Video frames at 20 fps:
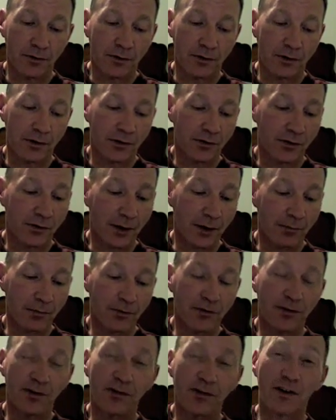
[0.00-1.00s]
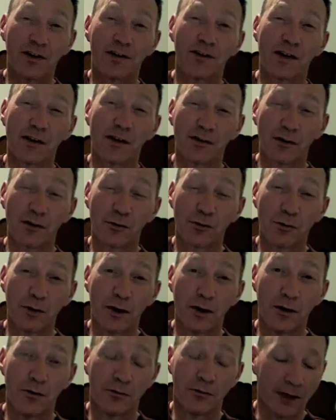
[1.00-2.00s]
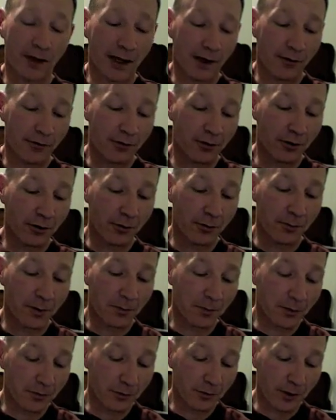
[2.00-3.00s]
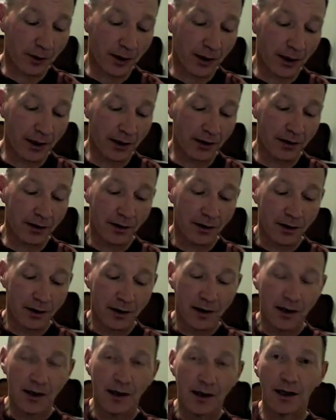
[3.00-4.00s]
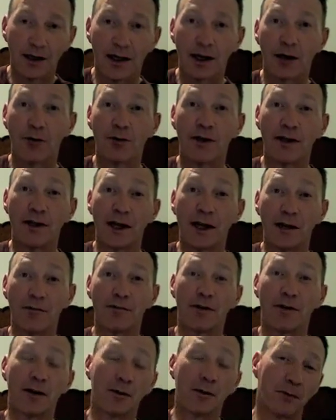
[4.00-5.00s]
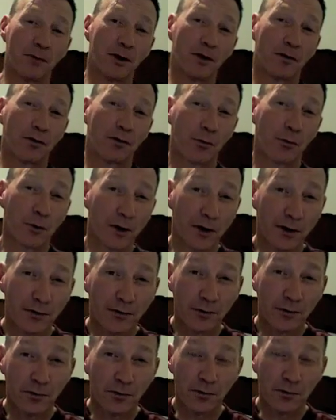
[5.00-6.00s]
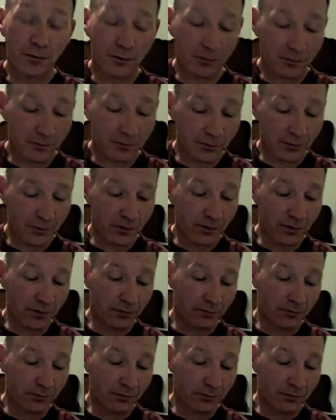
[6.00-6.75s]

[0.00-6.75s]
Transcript: the disciples, he sends out the twelve and how they're going to be betrayed and how he gave them the authority to to